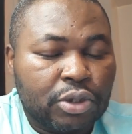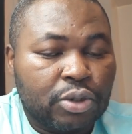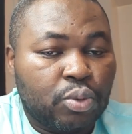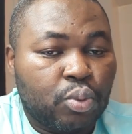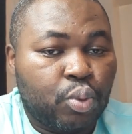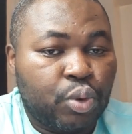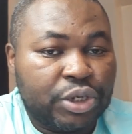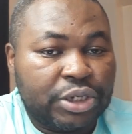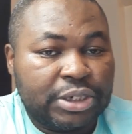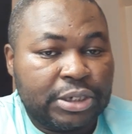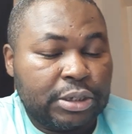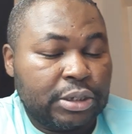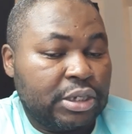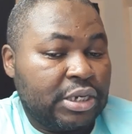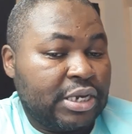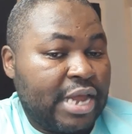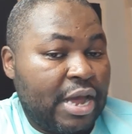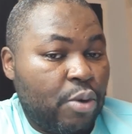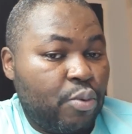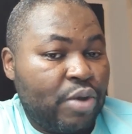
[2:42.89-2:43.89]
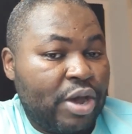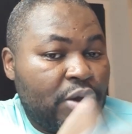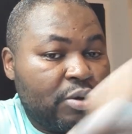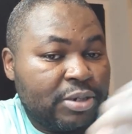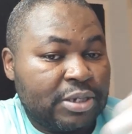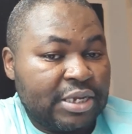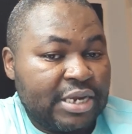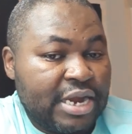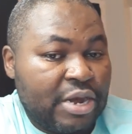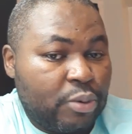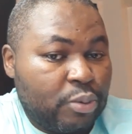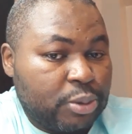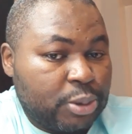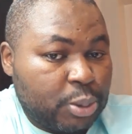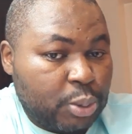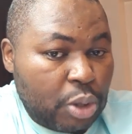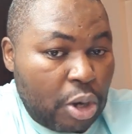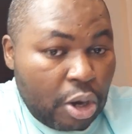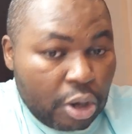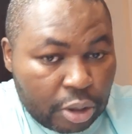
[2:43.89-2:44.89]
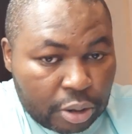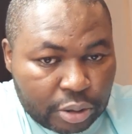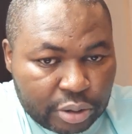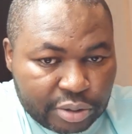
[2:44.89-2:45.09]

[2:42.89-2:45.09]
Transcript: which in that way I would say that was wrong.